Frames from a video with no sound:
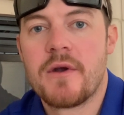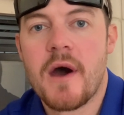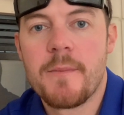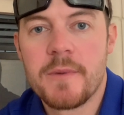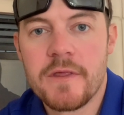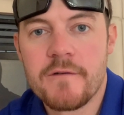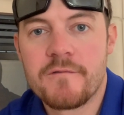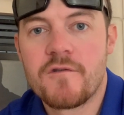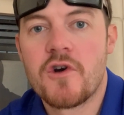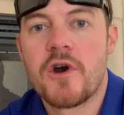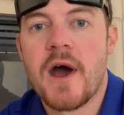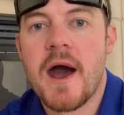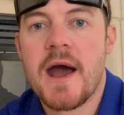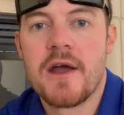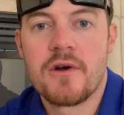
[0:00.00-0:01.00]
up in the
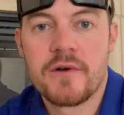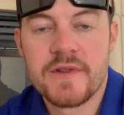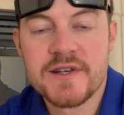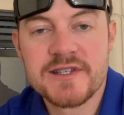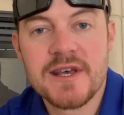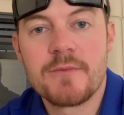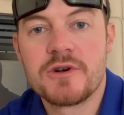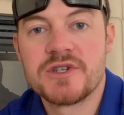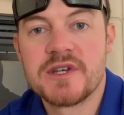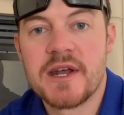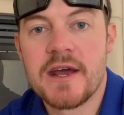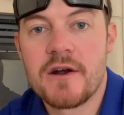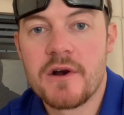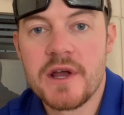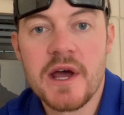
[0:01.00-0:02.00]
Verdi or in the Somerset
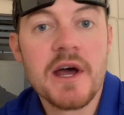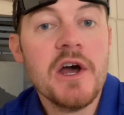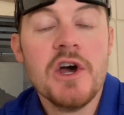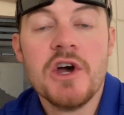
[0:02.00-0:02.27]
area,